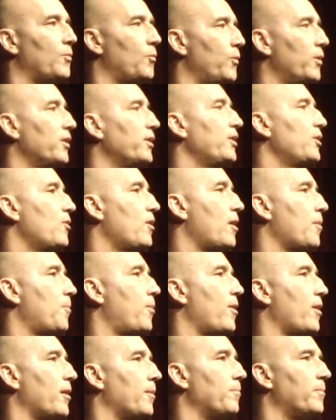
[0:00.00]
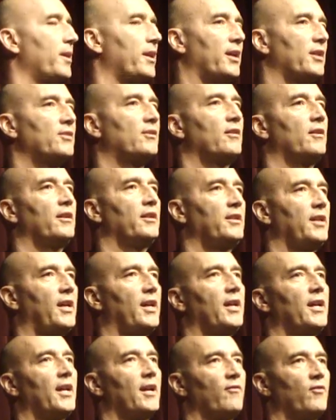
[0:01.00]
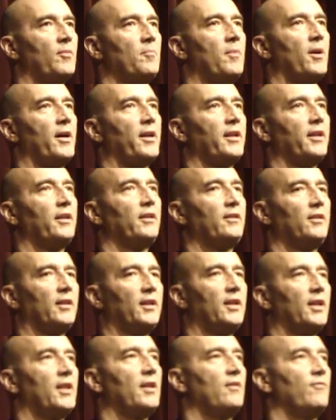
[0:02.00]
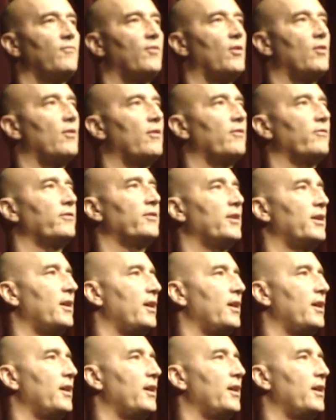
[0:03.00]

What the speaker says: we'll do our part, but it's going to take everybody to get involved,